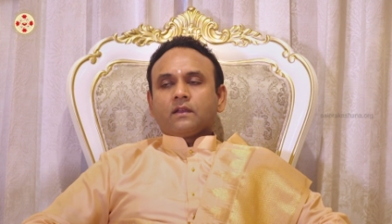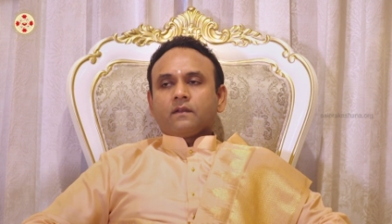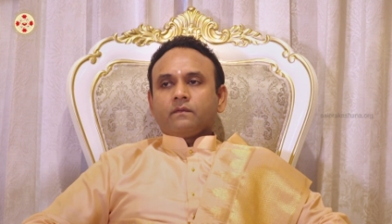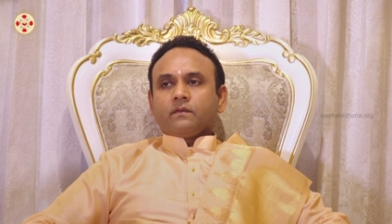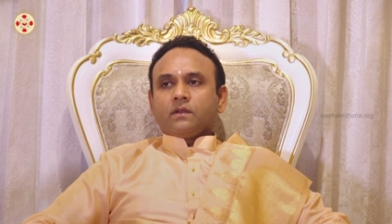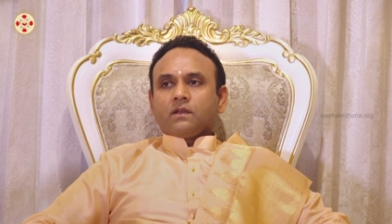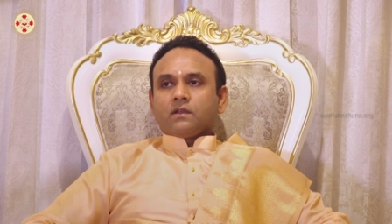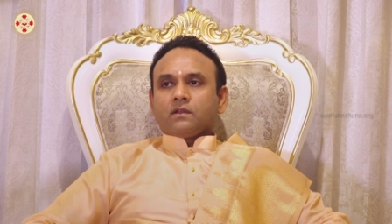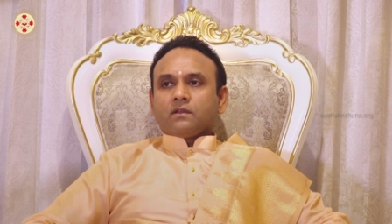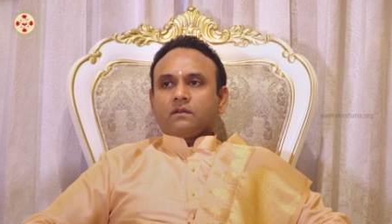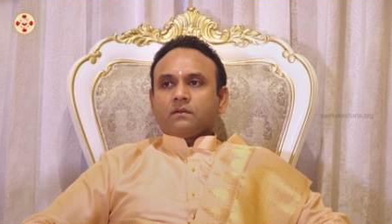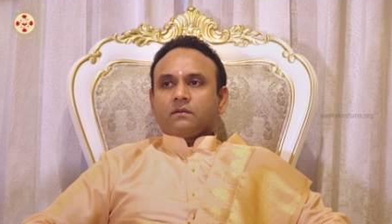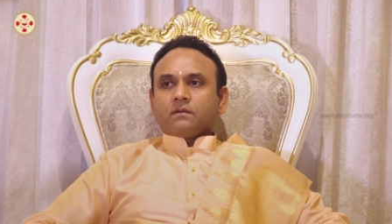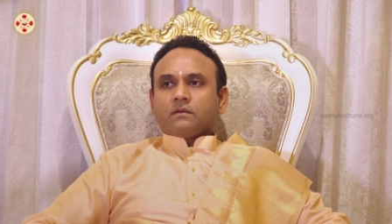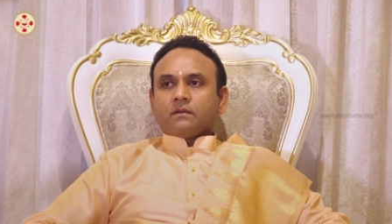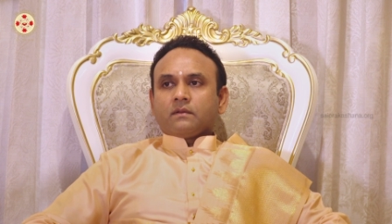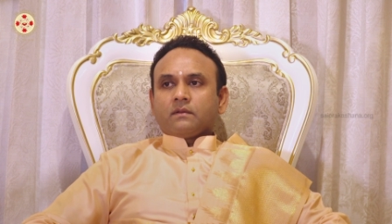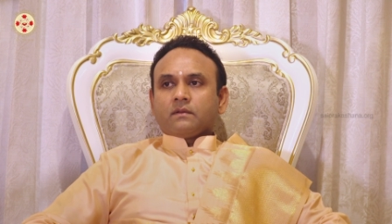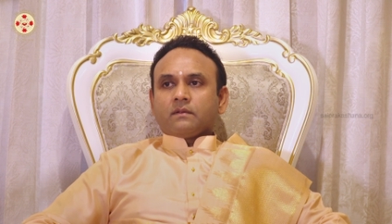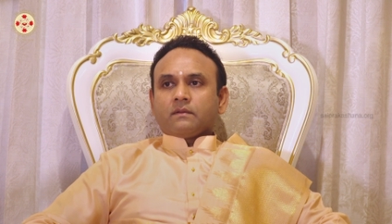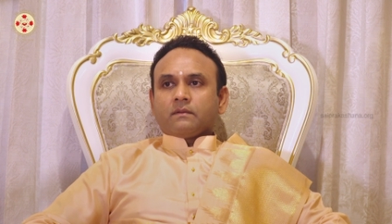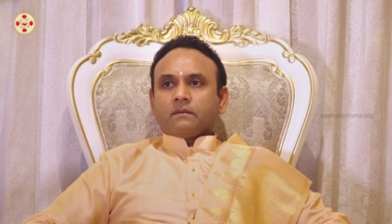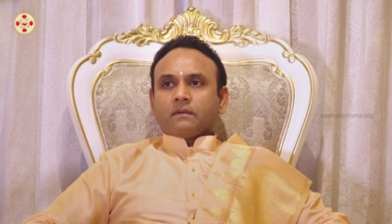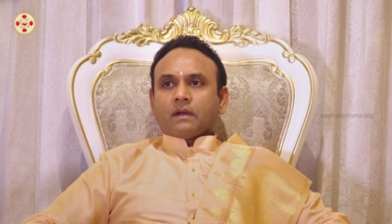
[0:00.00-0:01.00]
We
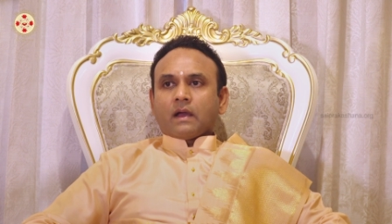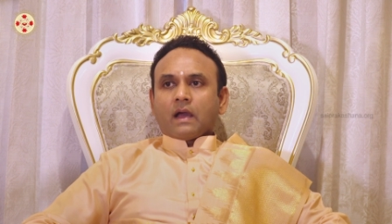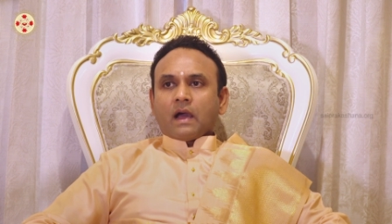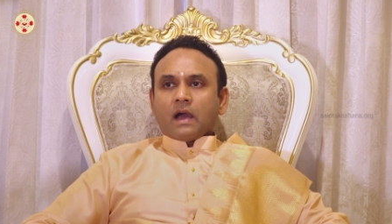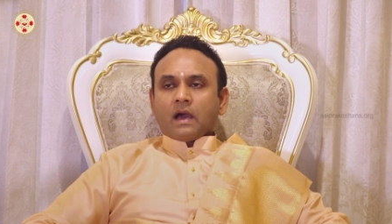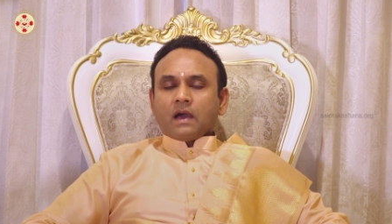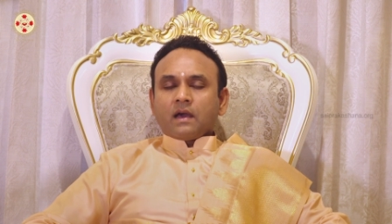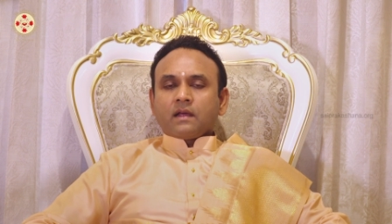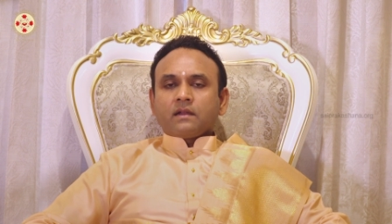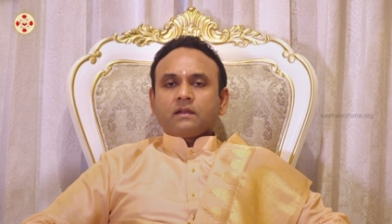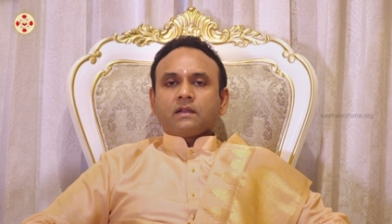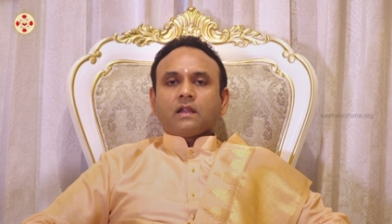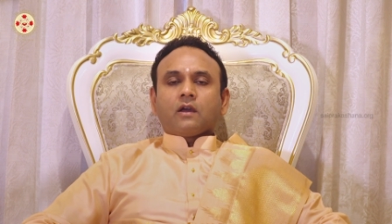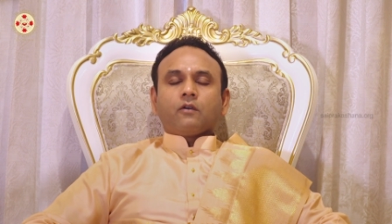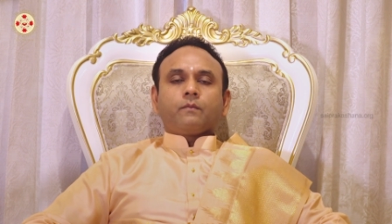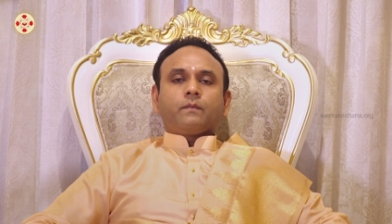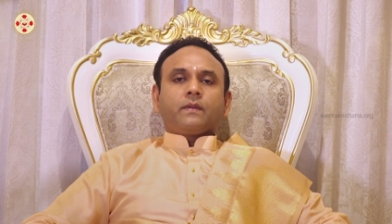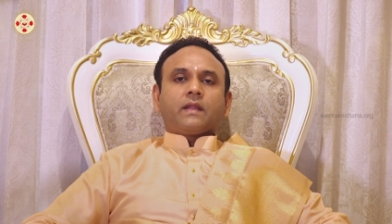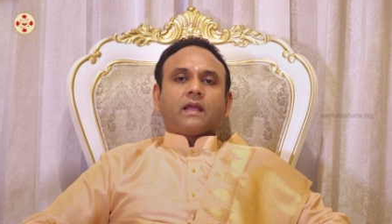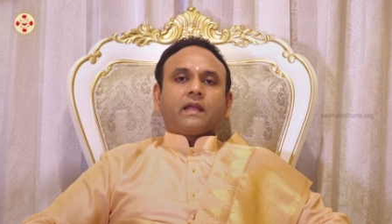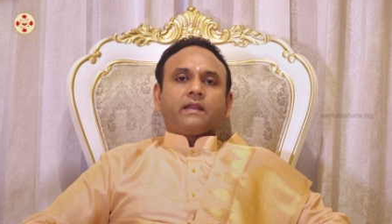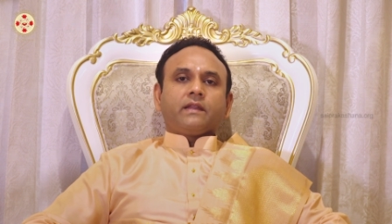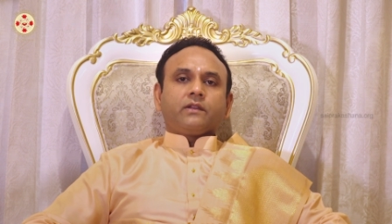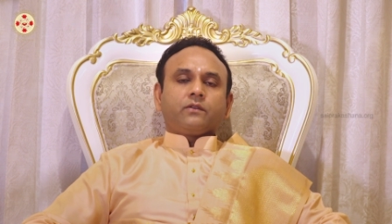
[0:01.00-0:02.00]
are now
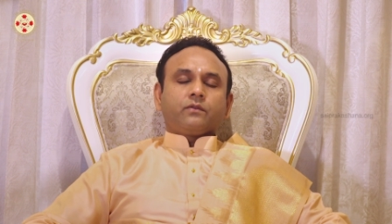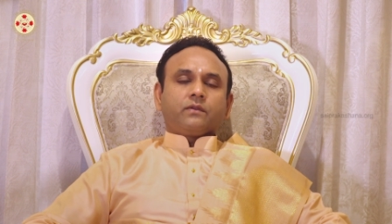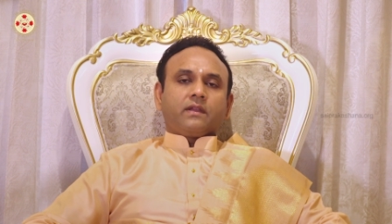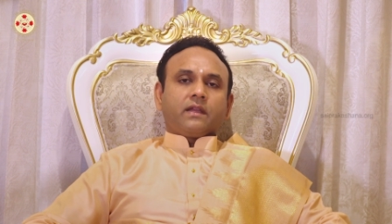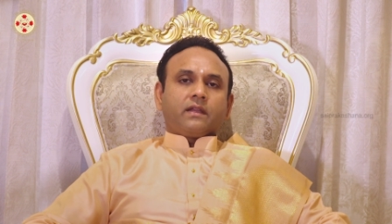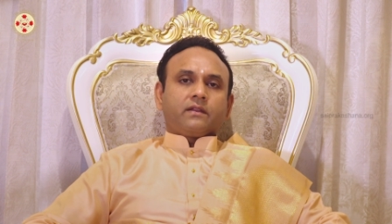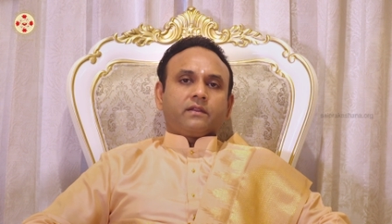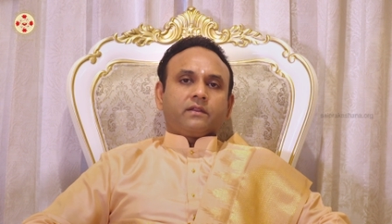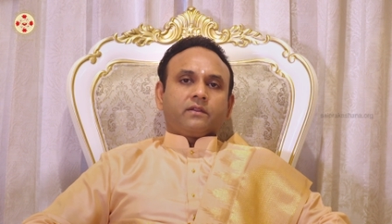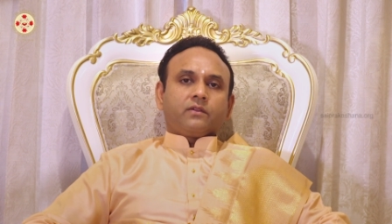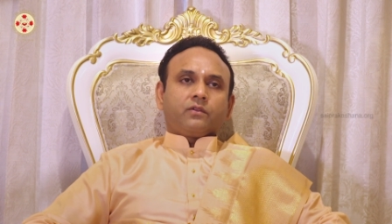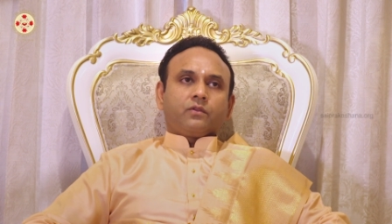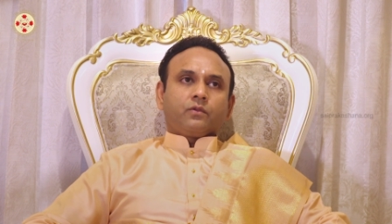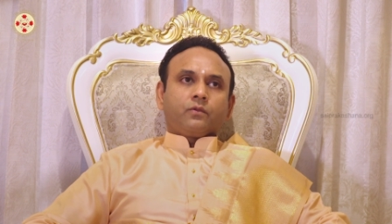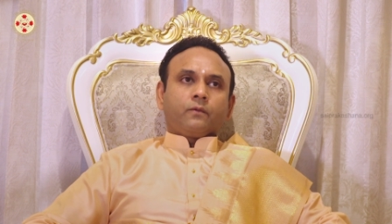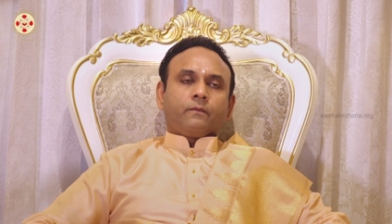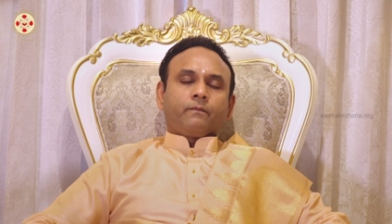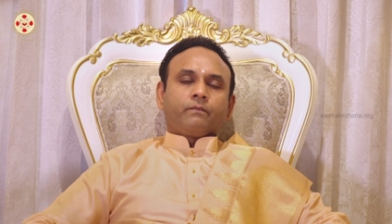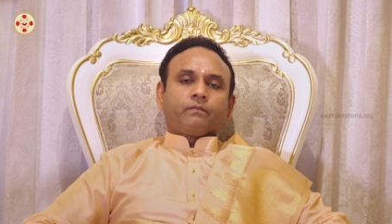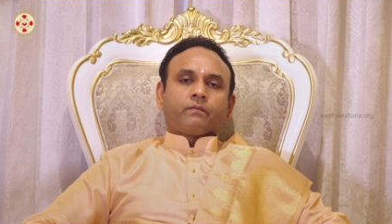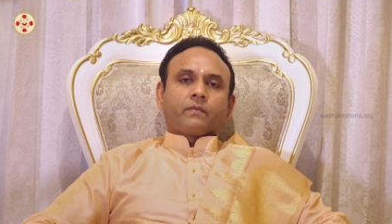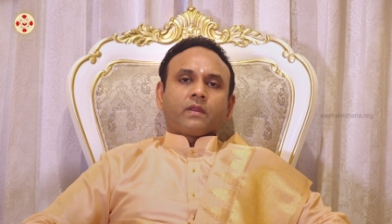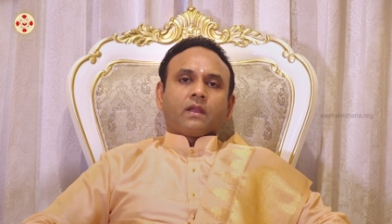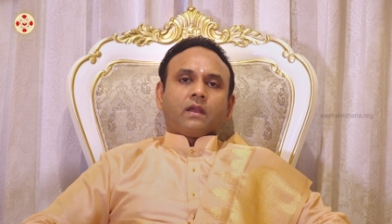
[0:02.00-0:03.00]
planning to get into